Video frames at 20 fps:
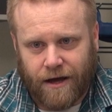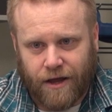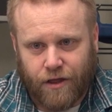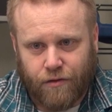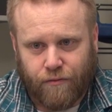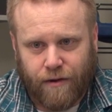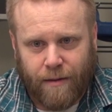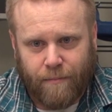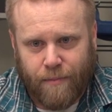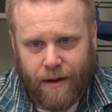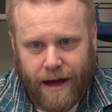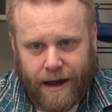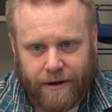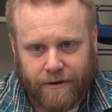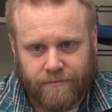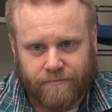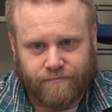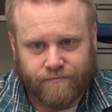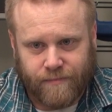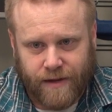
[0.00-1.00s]
thread
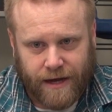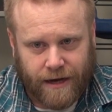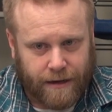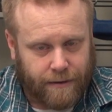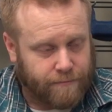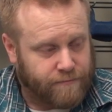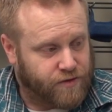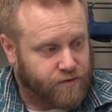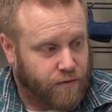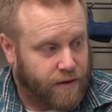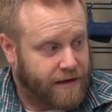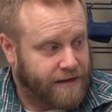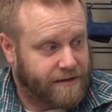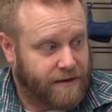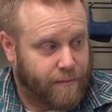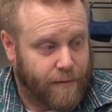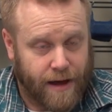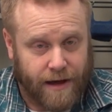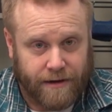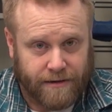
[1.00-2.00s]
pattern that comes ready
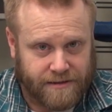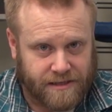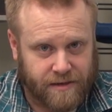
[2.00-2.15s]
to mount a